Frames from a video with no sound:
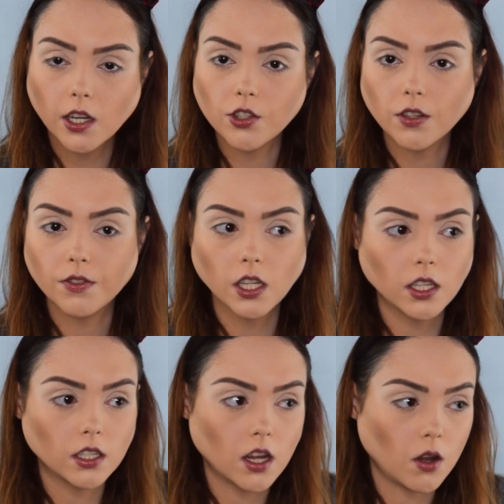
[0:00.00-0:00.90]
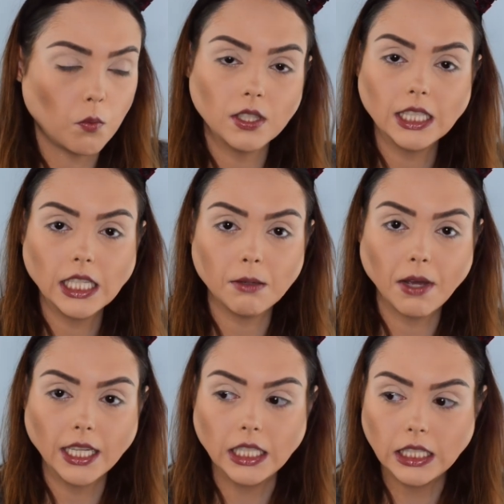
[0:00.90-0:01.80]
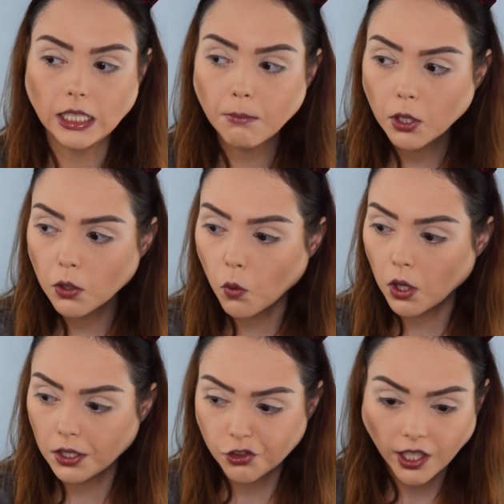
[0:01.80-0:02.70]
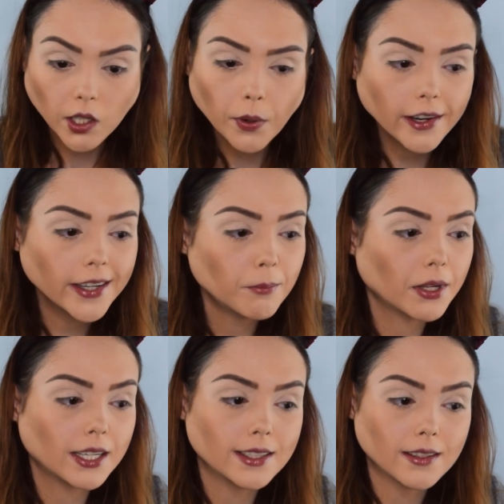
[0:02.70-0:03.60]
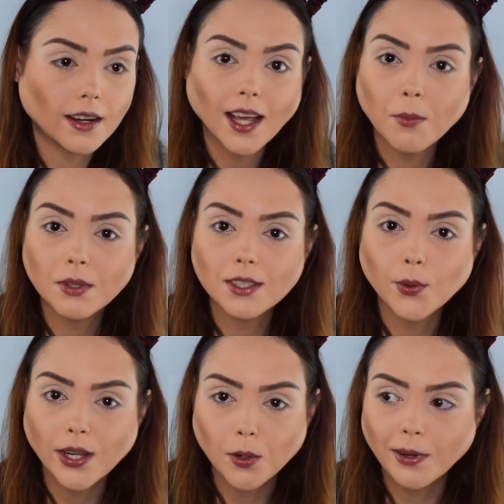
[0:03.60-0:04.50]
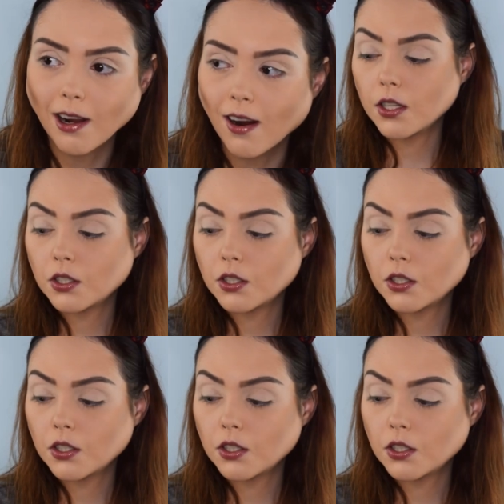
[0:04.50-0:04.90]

I should have done uh, once again back in December or January, but it did not happen, so here we are.